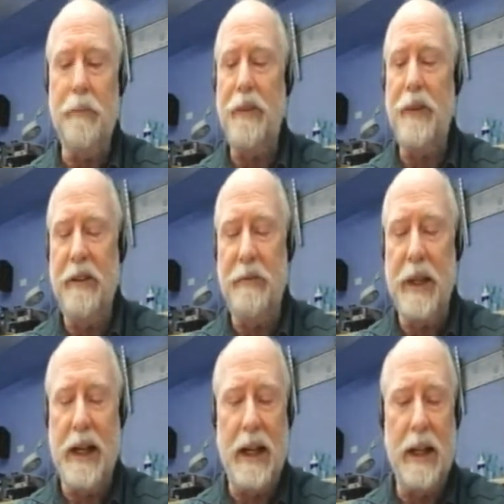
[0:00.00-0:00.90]
we've been
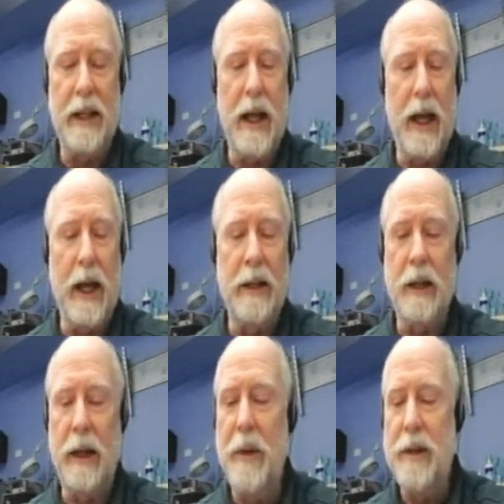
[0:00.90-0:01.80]
unlucky, and uh,
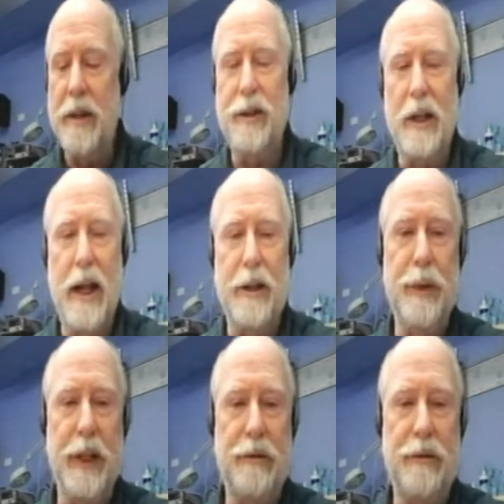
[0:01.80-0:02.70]
there's a last-minute
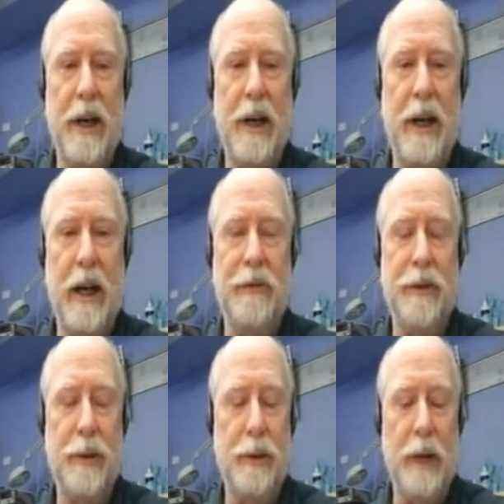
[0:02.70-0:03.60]
drive to uh,
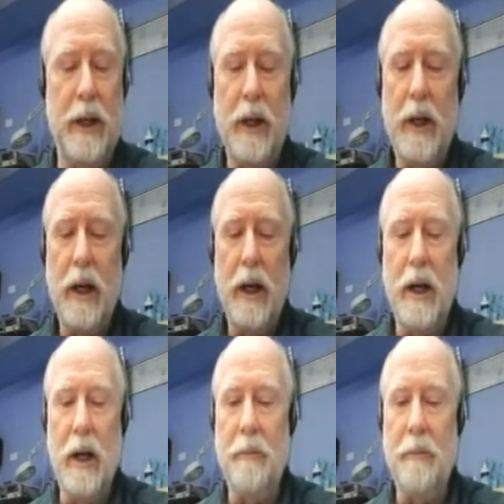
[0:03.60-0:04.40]
um,